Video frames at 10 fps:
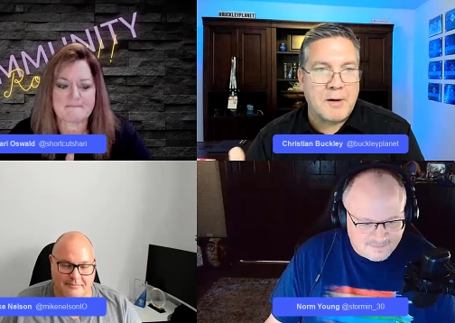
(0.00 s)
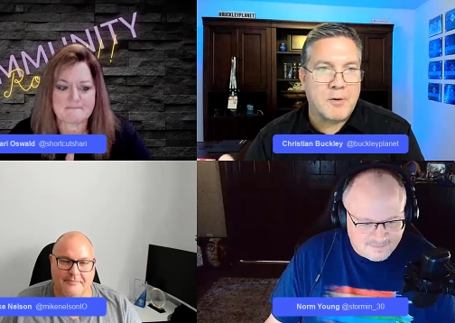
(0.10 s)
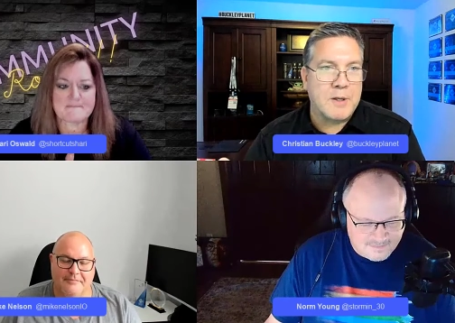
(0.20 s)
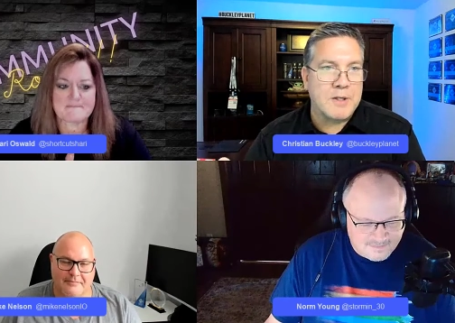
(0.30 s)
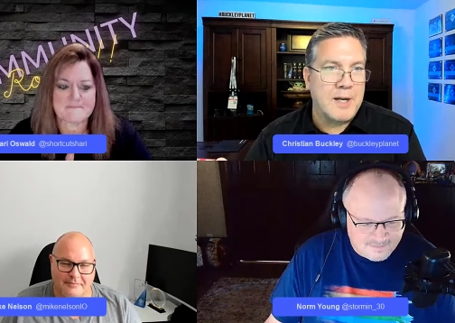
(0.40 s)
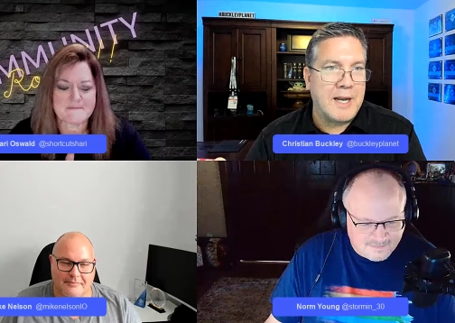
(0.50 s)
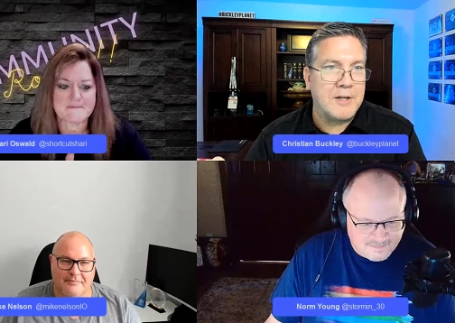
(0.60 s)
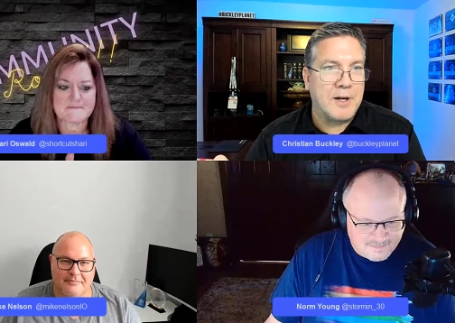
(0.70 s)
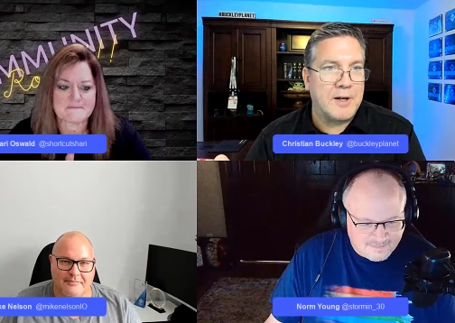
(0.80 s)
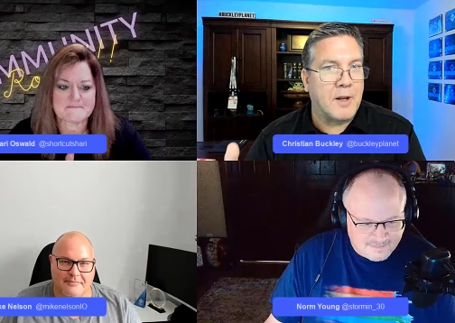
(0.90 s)
Speaker 1: my question to
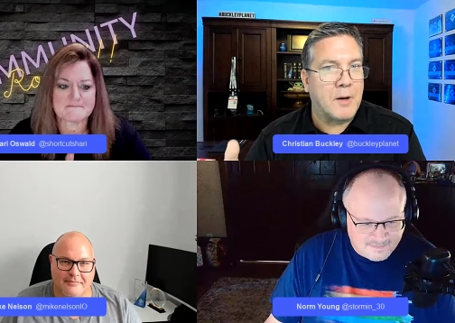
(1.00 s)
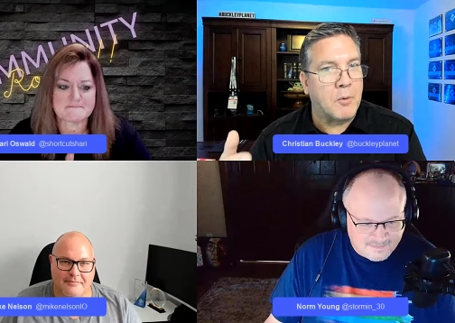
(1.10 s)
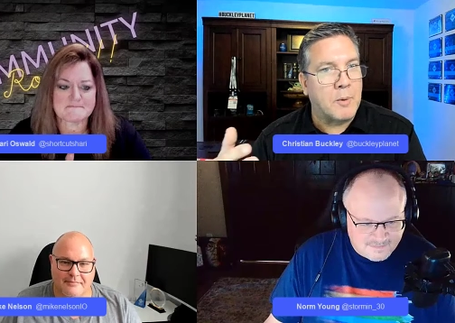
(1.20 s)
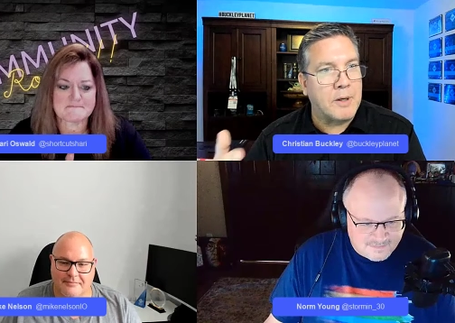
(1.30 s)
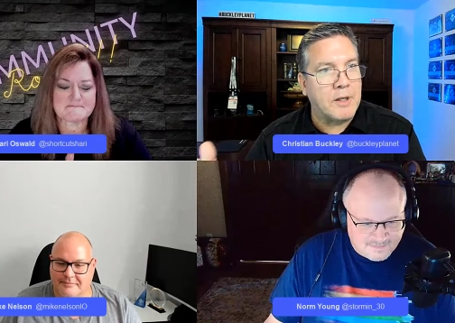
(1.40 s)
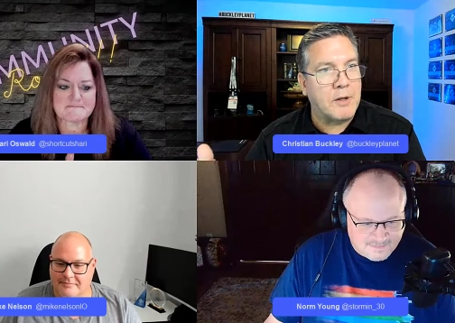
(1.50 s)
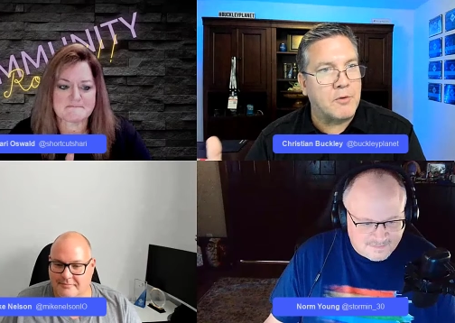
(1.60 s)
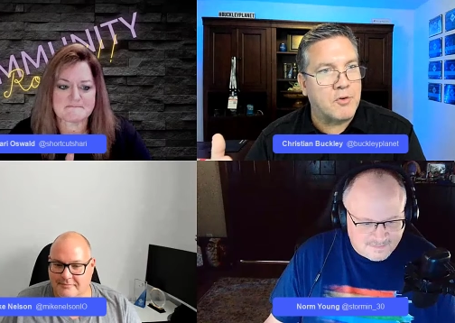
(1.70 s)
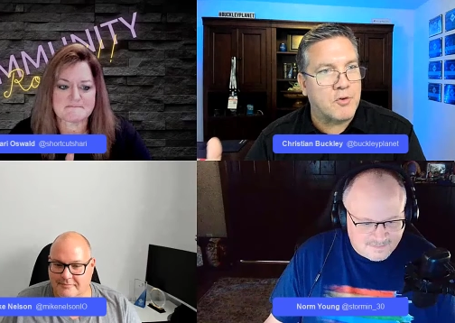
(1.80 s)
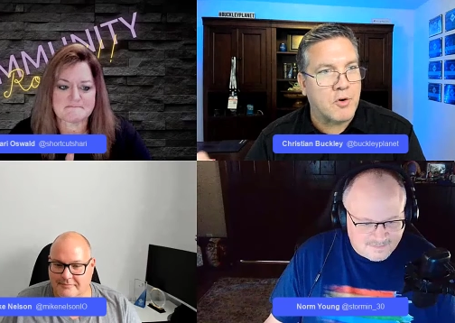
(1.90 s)
AJ is like, well, what are
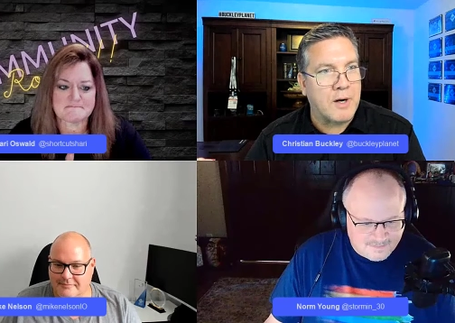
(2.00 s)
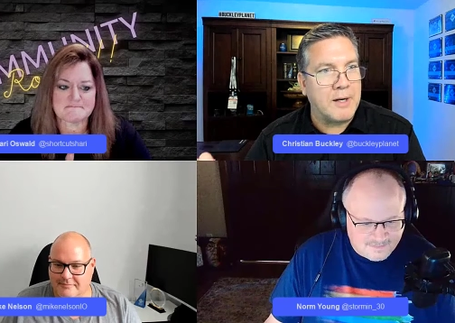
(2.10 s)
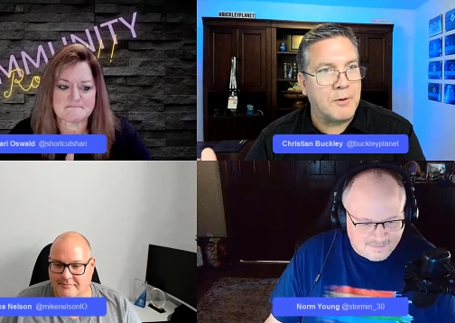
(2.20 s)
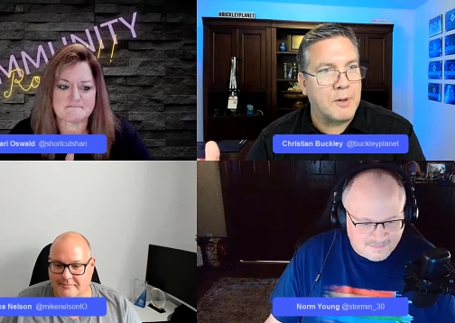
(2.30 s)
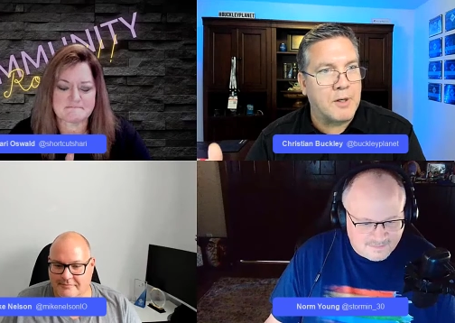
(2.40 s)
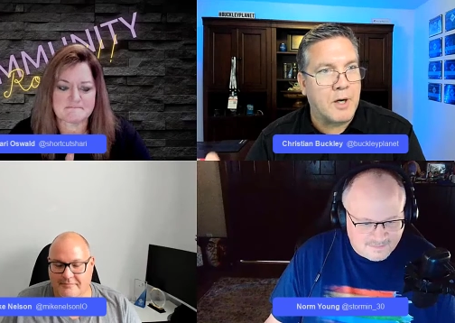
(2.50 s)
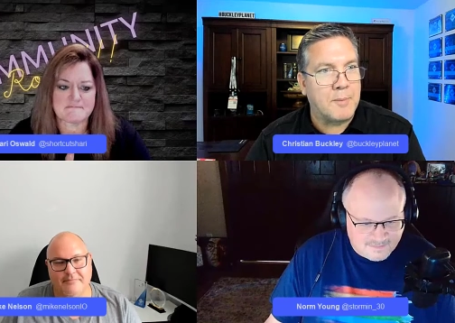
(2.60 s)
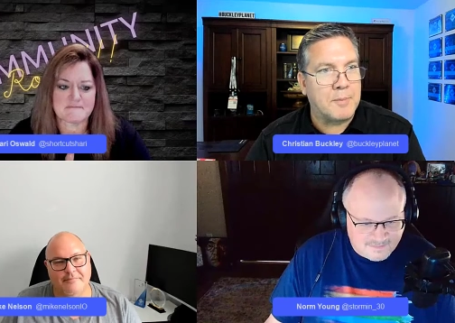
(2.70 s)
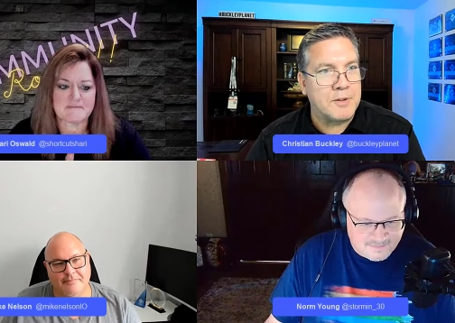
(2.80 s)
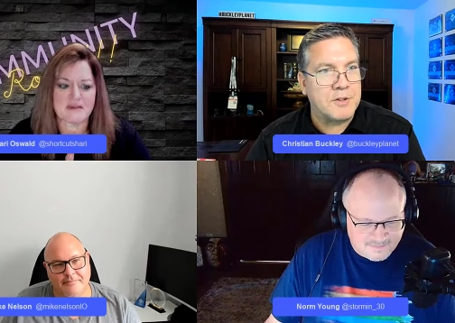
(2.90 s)
you trying to
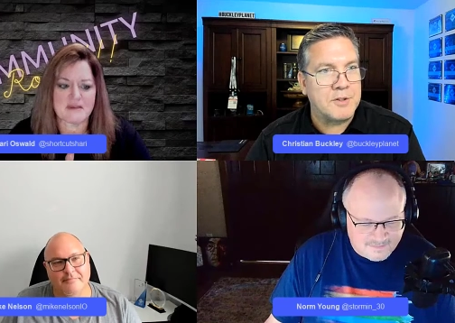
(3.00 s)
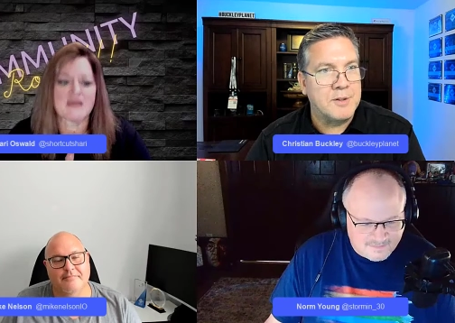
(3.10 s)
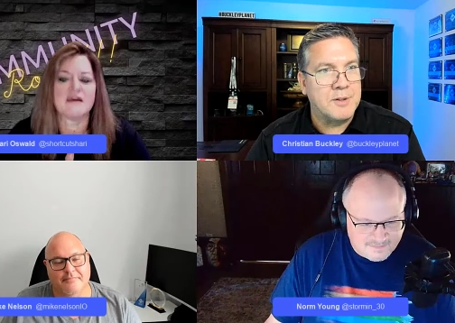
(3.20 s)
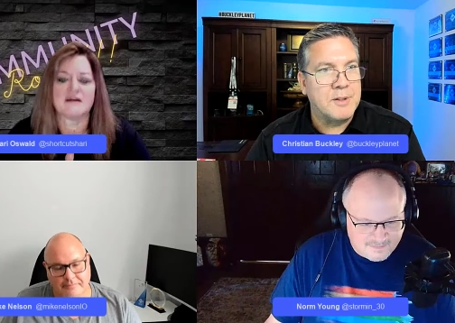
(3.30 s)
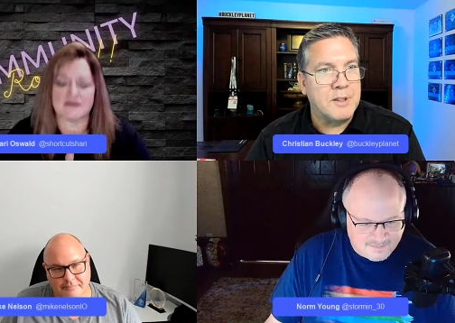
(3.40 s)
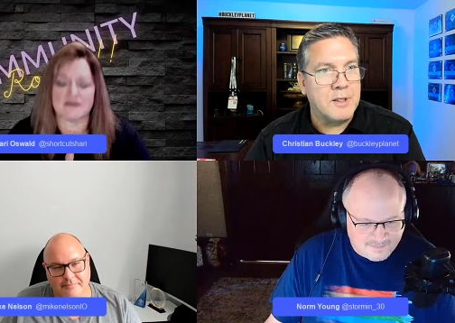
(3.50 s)
accomplish?